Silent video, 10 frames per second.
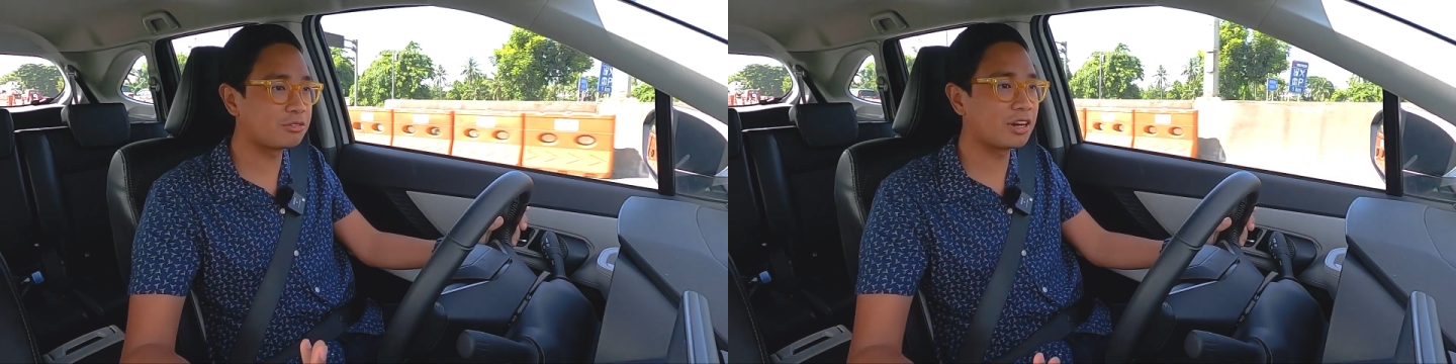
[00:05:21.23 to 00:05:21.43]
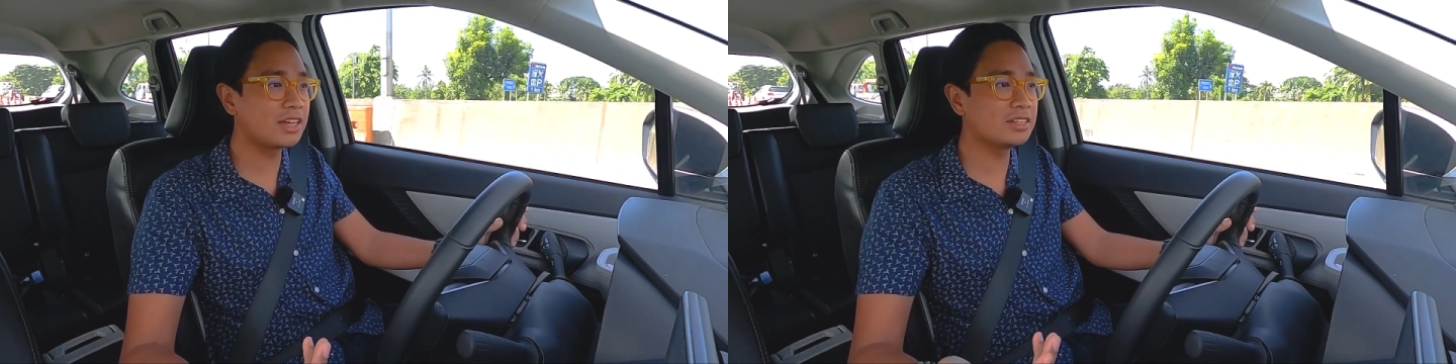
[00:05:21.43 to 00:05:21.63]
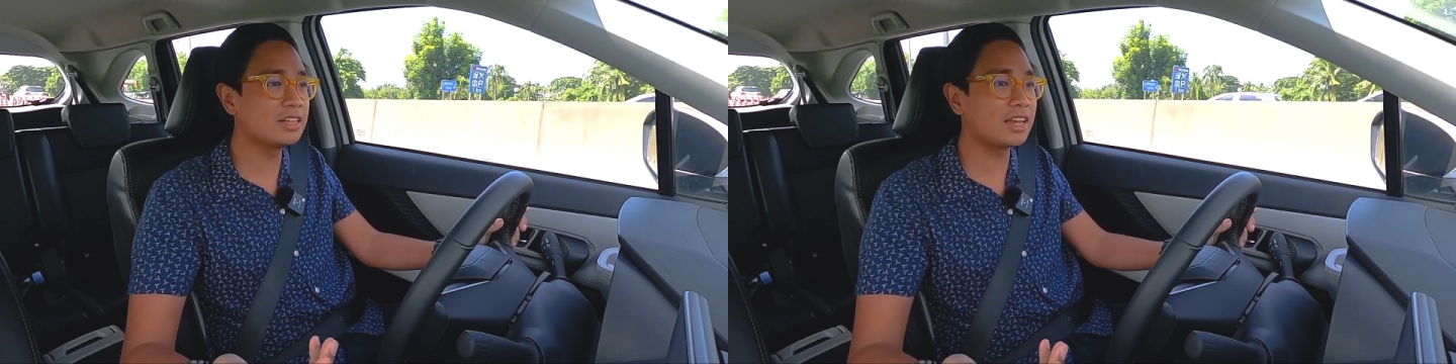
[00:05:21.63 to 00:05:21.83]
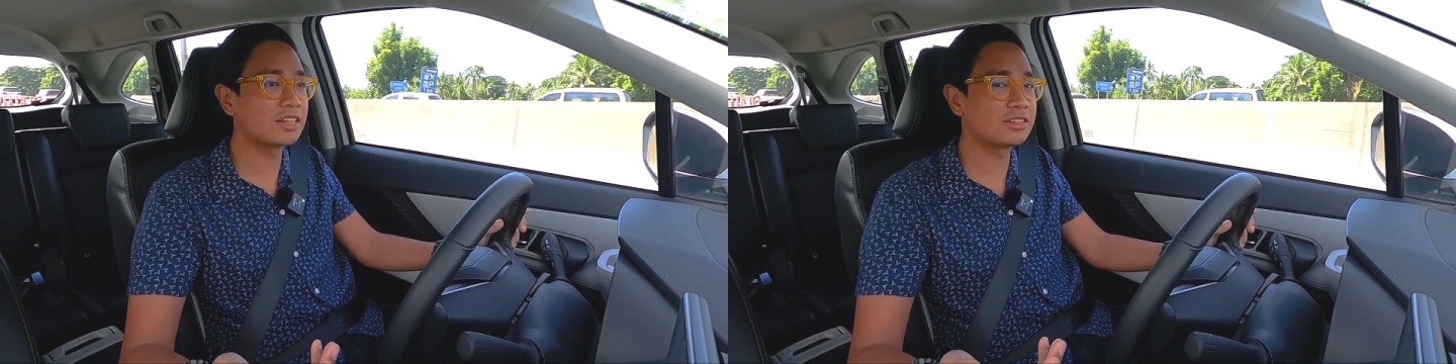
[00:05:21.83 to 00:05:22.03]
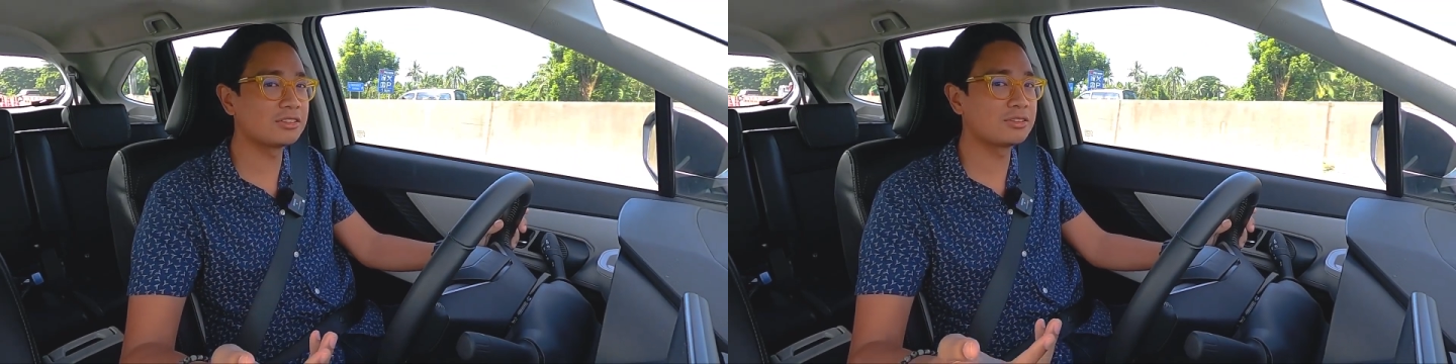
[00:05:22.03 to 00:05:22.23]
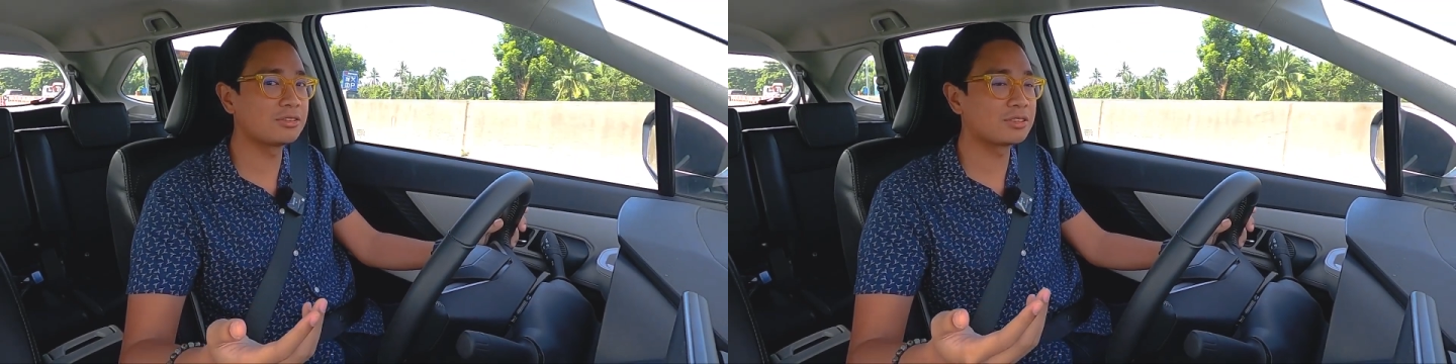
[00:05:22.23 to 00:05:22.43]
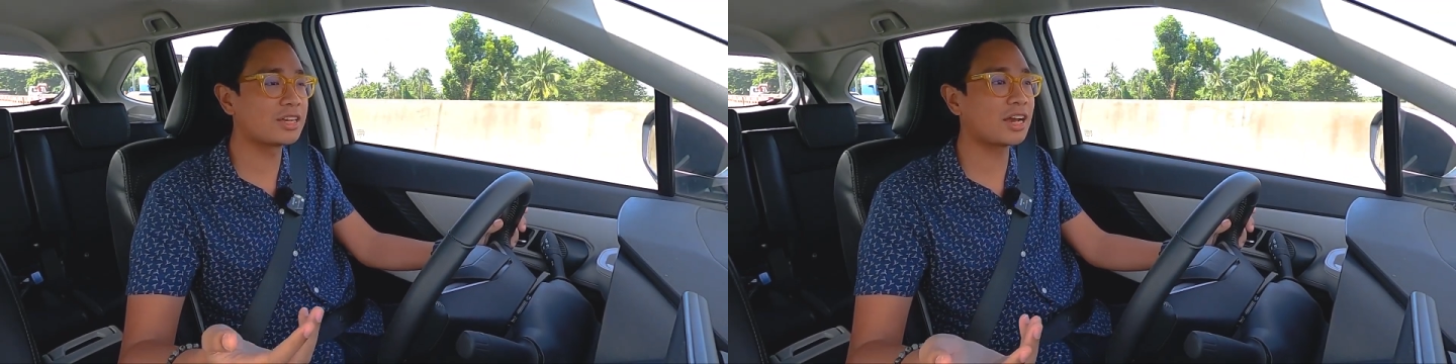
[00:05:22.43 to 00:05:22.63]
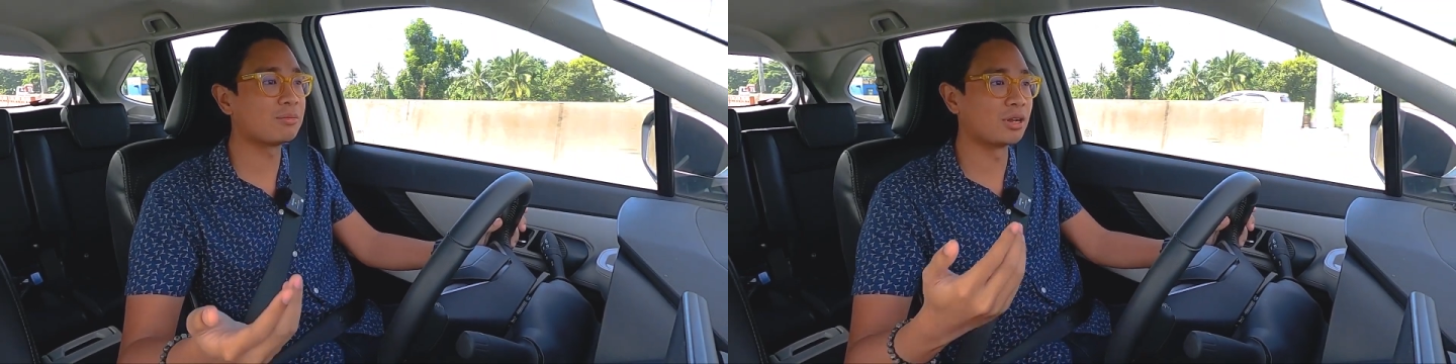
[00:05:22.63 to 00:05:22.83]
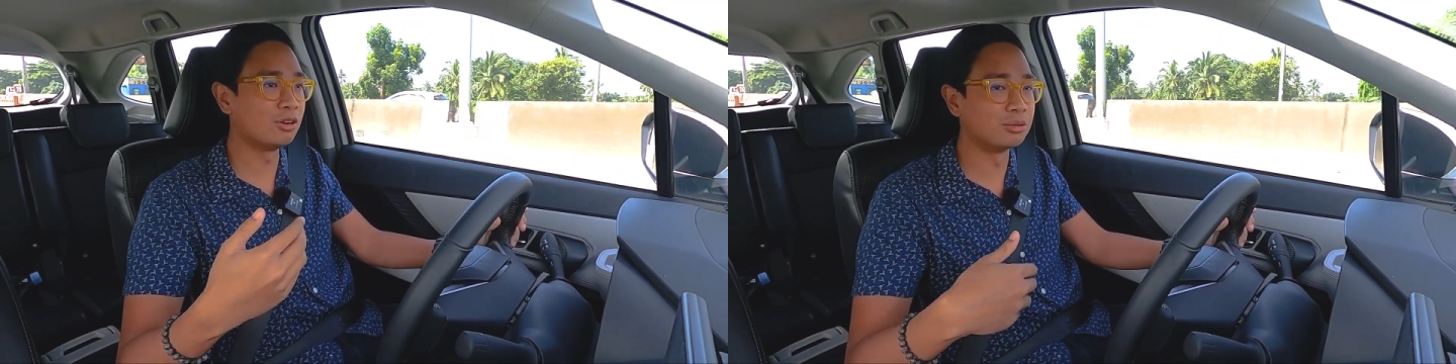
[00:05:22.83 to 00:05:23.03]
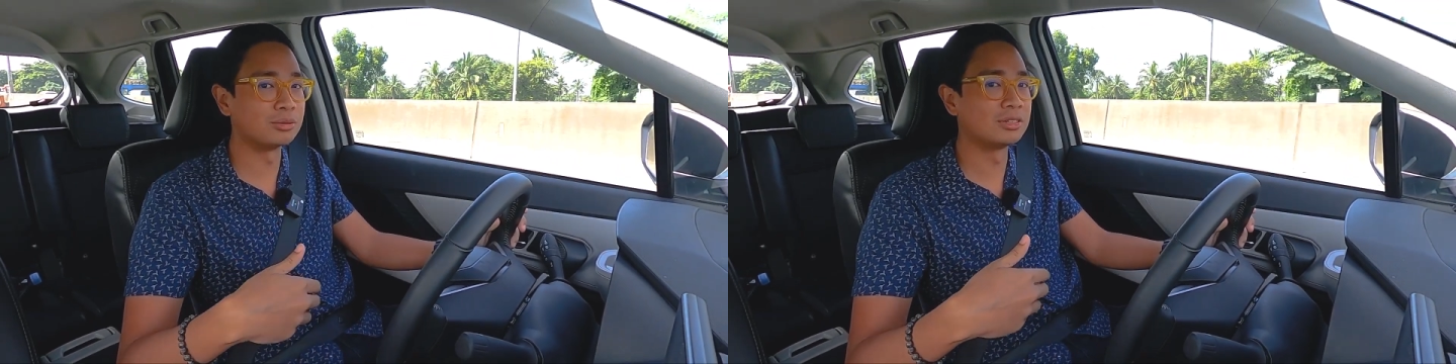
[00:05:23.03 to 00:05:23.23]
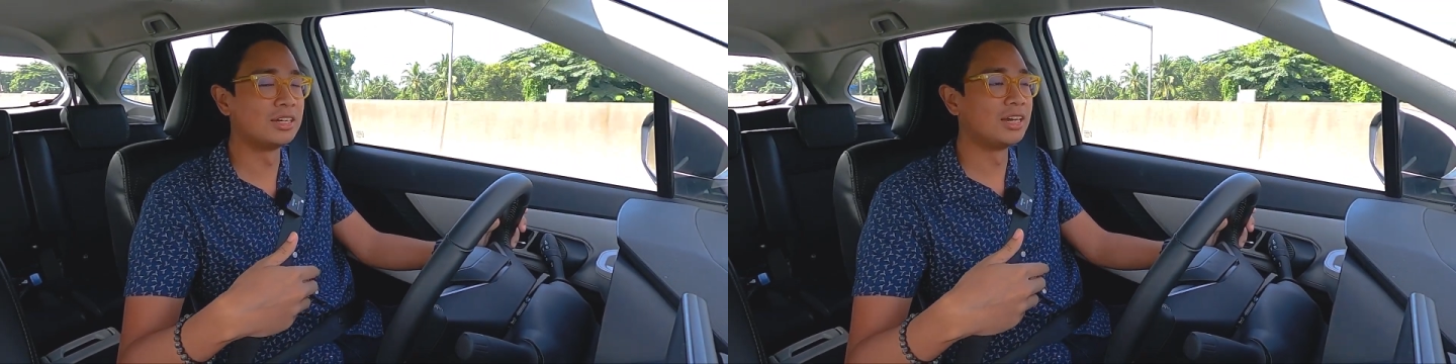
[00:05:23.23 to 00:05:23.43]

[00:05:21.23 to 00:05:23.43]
a while, and to think I'm alone.